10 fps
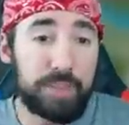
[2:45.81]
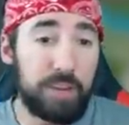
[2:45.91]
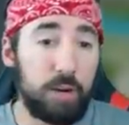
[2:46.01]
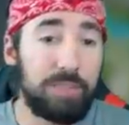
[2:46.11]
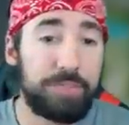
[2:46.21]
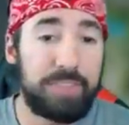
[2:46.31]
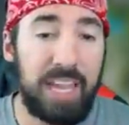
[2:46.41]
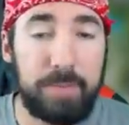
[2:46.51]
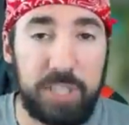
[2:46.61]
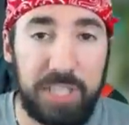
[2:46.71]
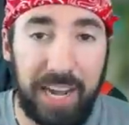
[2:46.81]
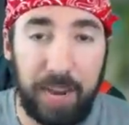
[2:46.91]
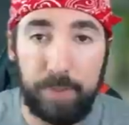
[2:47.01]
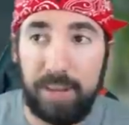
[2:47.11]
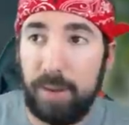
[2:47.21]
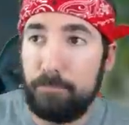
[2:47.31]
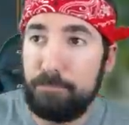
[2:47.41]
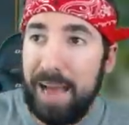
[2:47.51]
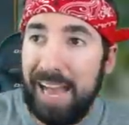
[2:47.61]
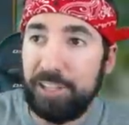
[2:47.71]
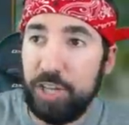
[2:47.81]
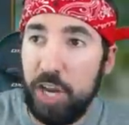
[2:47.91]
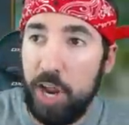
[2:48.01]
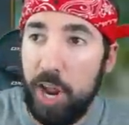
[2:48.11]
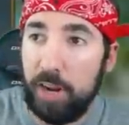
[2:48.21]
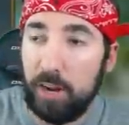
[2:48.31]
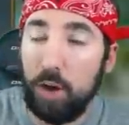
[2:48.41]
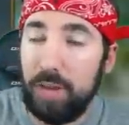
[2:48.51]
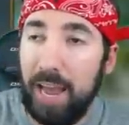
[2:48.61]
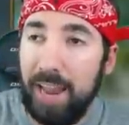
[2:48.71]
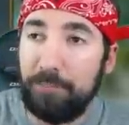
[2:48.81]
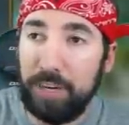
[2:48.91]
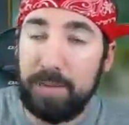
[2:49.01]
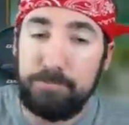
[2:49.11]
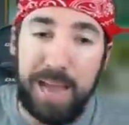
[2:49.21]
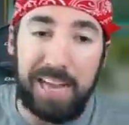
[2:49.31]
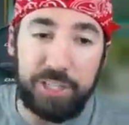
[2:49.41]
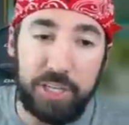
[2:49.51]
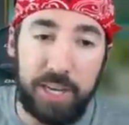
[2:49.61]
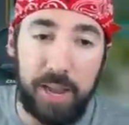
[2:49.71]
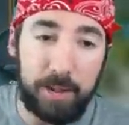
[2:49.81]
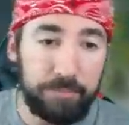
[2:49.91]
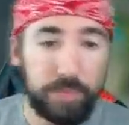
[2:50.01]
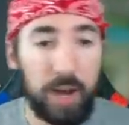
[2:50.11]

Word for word: So, damage type magic, okay? Freaking magic.